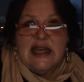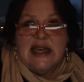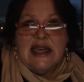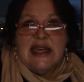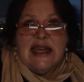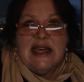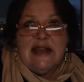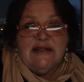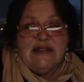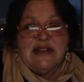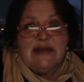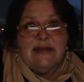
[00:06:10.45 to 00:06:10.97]

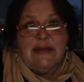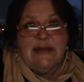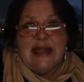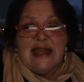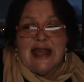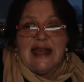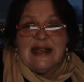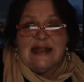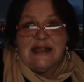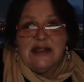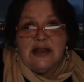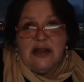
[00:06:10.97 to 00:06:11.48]
If somebody
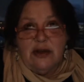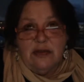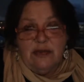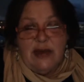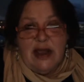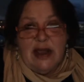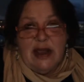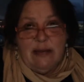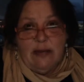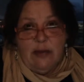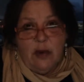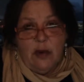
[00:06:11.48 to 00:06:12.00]
asks you to
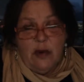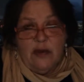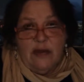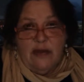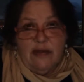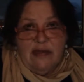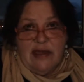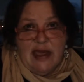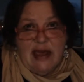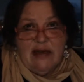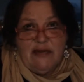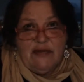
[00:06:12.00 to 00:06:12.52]
pay more than
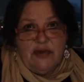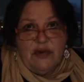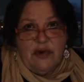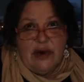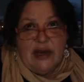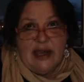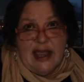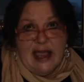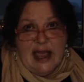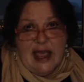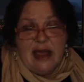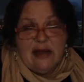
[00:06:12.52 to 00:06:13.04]
that for a
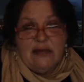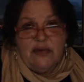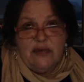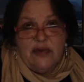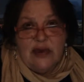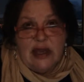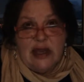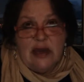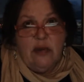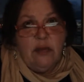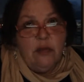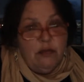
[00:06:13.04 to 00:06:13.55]
cat
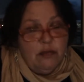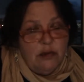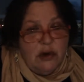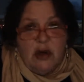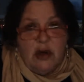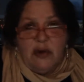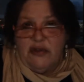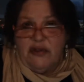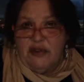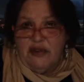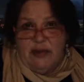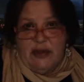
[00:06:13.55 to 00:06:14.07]
fee, go to
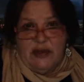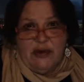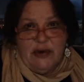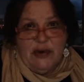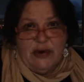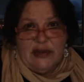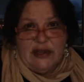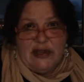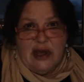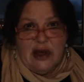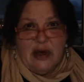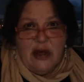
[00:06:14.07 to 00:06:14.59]
some other
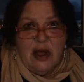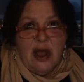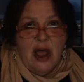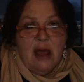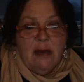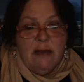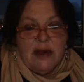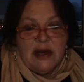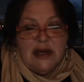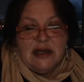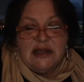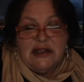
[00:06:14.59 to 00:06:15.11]
hotel
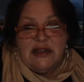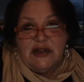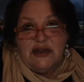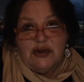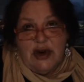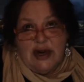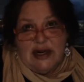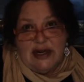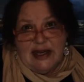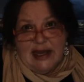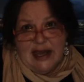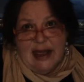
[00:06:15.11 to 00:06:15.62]
because they're trying
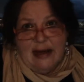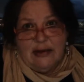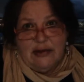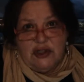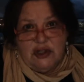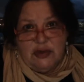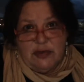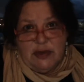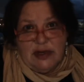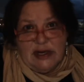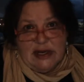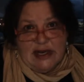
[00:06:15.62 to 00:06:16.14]
to gouge you
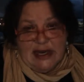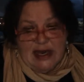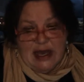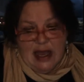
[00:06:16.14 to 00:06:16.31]
money.